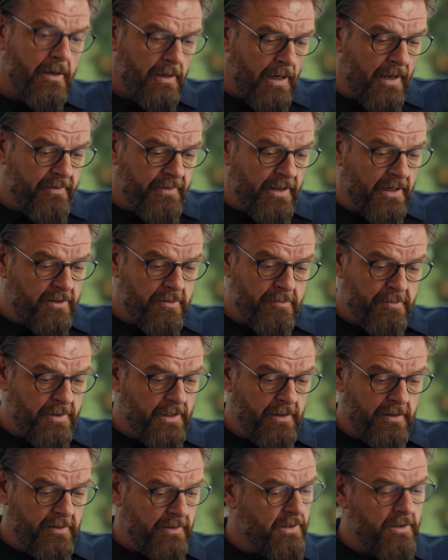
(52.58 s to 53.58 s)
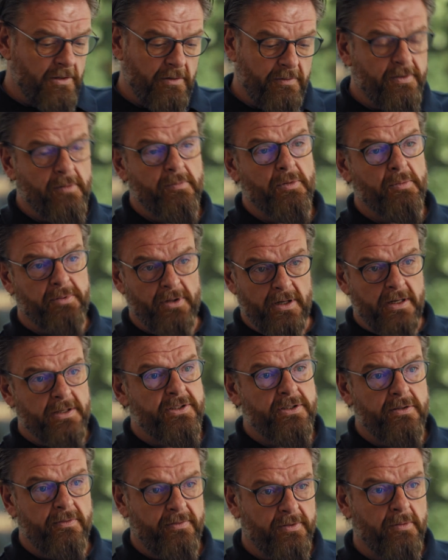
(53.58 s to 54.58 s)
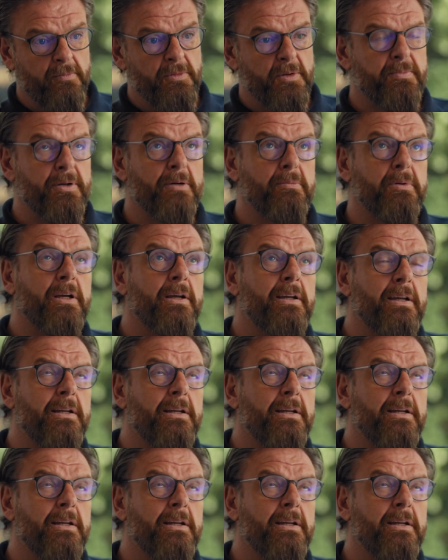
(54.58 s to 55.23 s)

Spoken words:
And that could be, from the press, from the public.